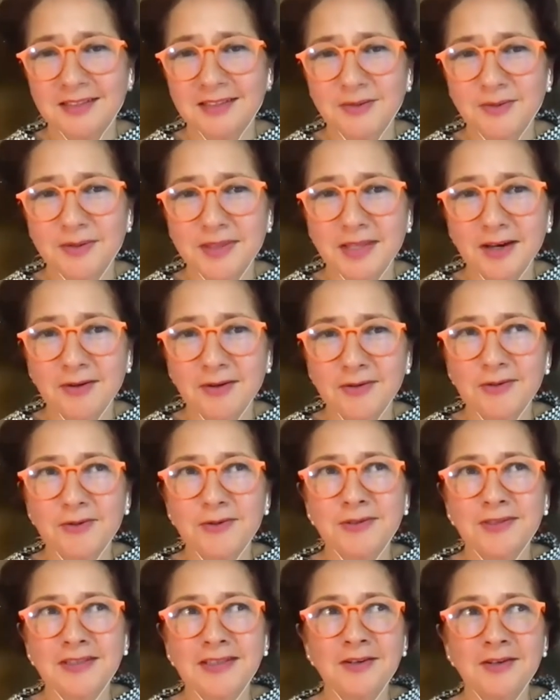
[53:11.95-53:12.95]
without
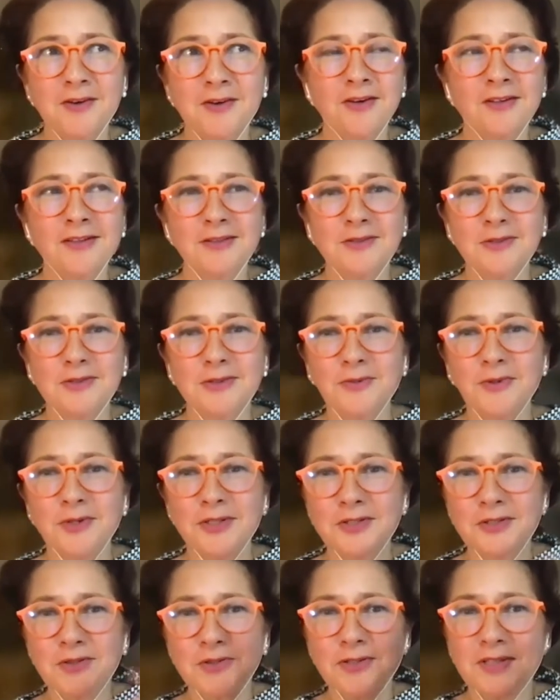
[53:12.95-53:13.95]
holding on to
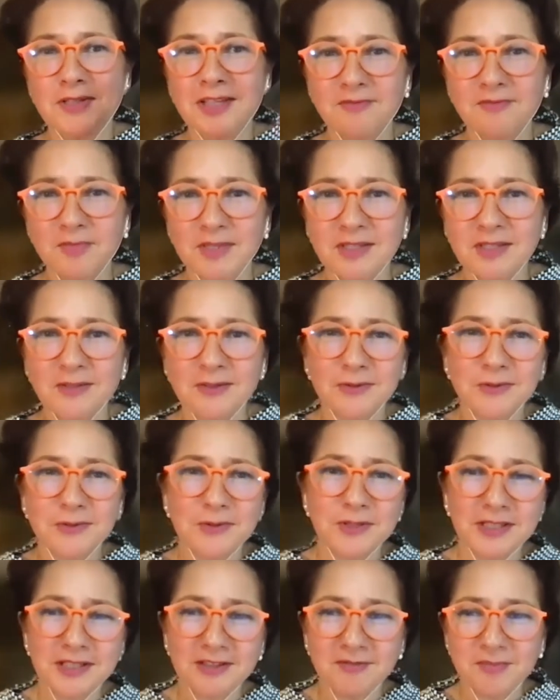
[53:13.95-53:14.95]
what should have been or
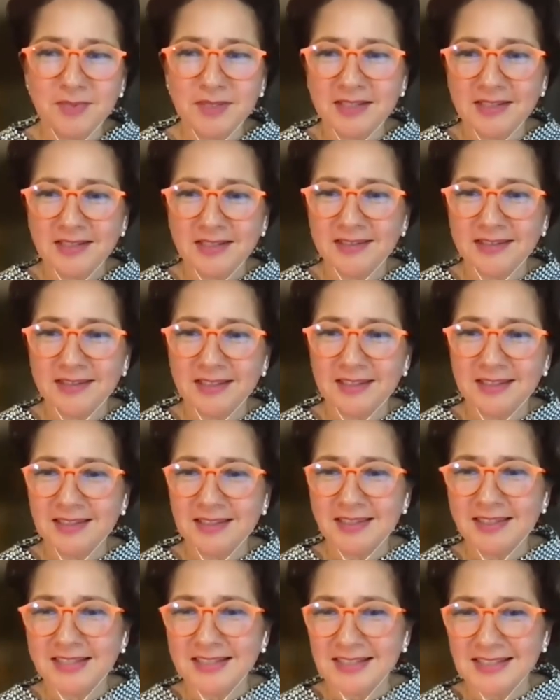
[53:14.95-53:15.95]
could have been and
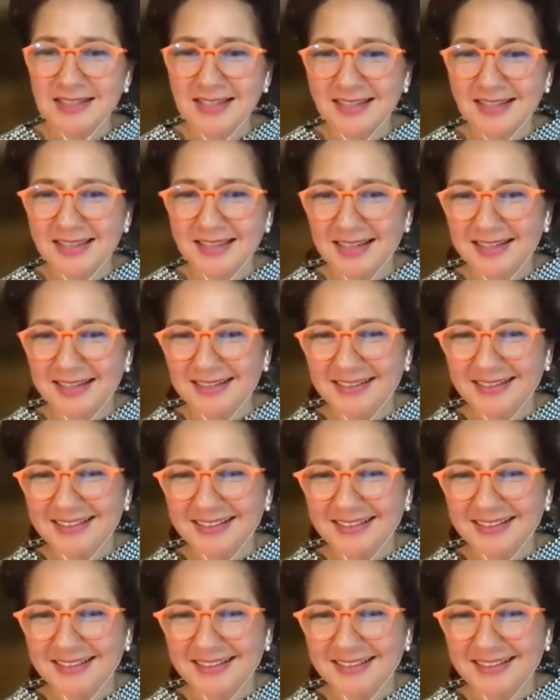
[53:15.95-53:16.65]
things like that.